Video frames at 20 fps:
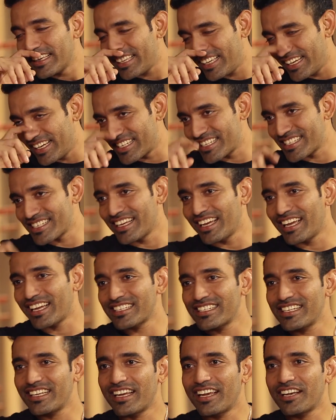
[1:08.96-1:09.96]
Yes, I
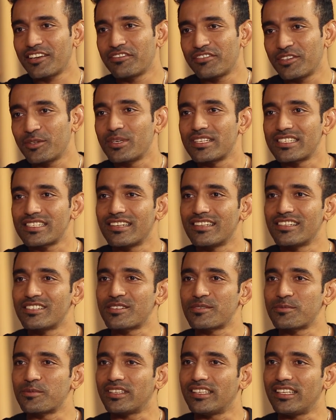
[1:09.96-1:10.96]
actually had a few
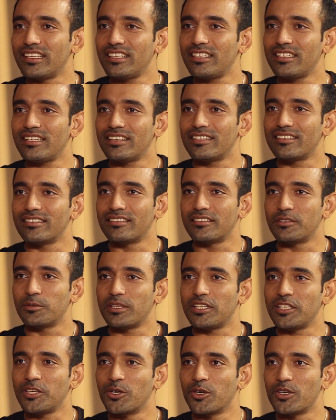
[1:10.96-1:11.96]
incidents with the uh,
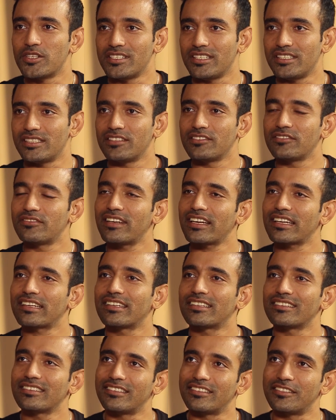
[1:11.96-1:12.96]
with the Aussies. In
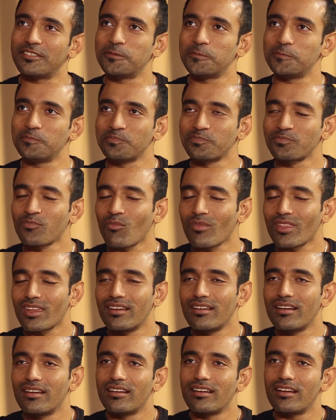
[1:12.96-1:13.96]
fact, uh,
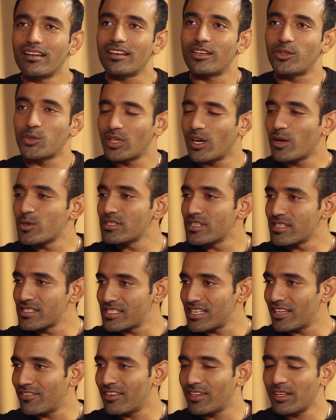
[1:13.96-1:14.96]
in
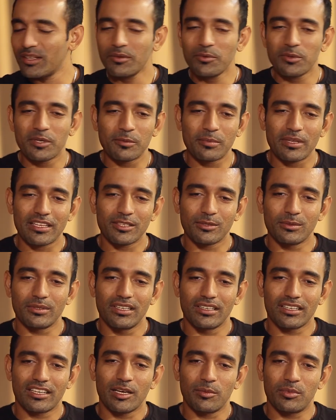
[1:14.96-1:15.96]
2007, we were playing the
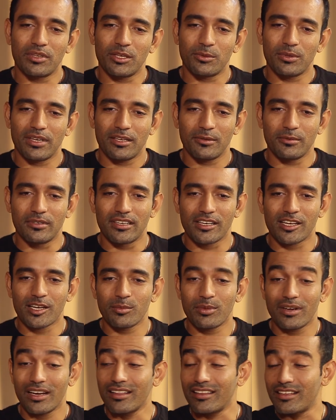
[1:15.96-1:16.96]
World Cup, T20 World
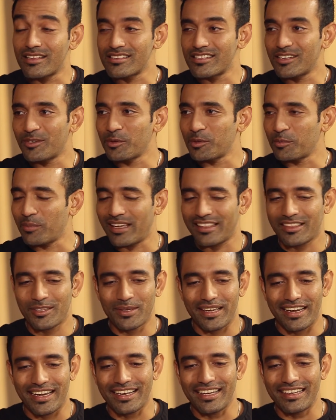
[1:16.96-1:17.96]
Cup. I had an incident with
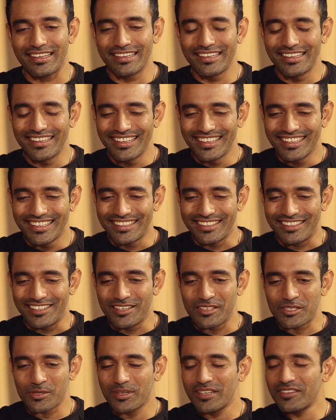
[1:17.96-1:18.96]
Matthew Hayden.
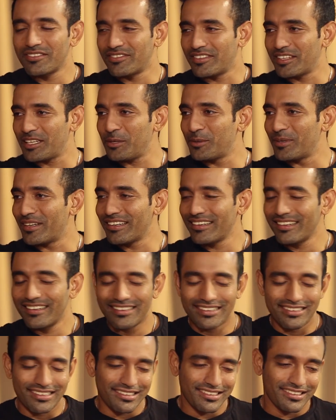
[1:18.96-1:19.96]
Uh, it's quite a funny one.
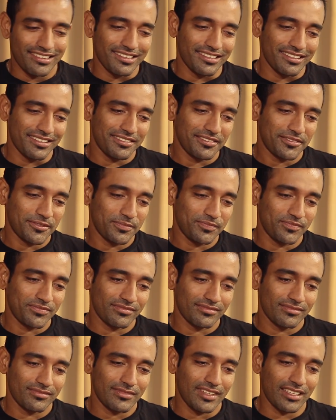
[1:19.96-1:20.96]

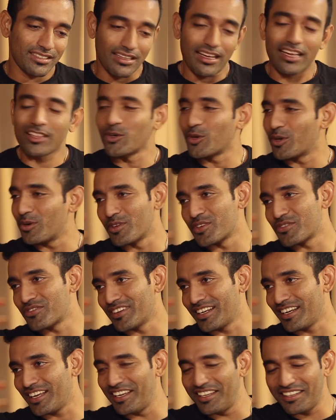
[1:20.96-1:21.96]
Um, as I thought it was
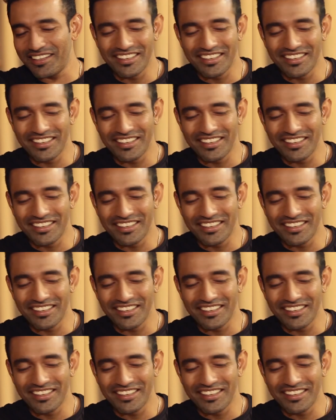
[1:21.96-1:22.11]
funny